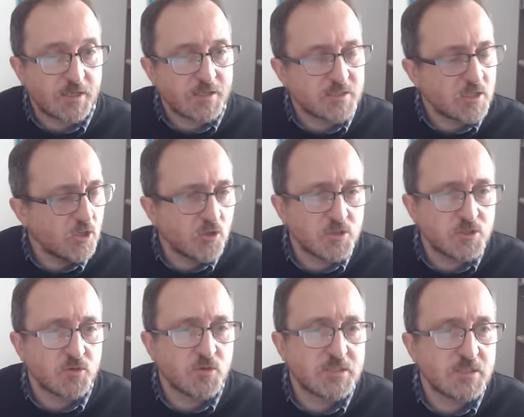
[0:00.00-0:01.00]
And there's a lot of
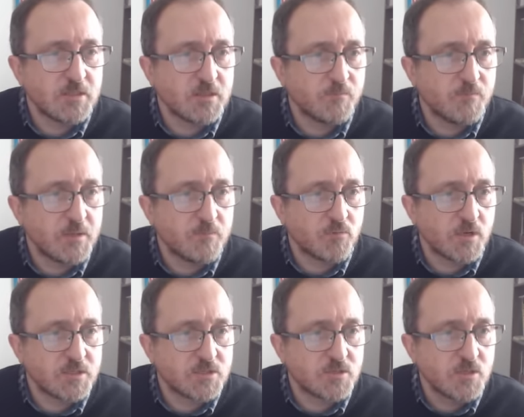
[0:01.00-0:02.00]
choice in the
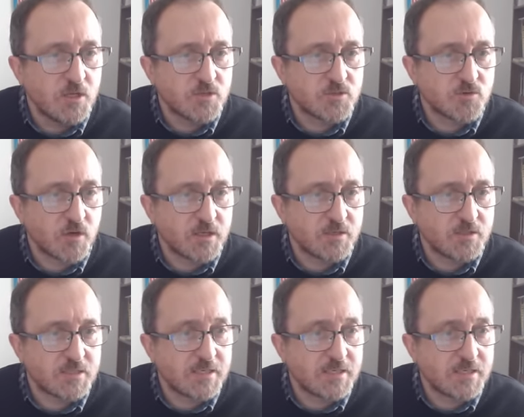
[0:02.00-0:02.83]
mid-price strikers.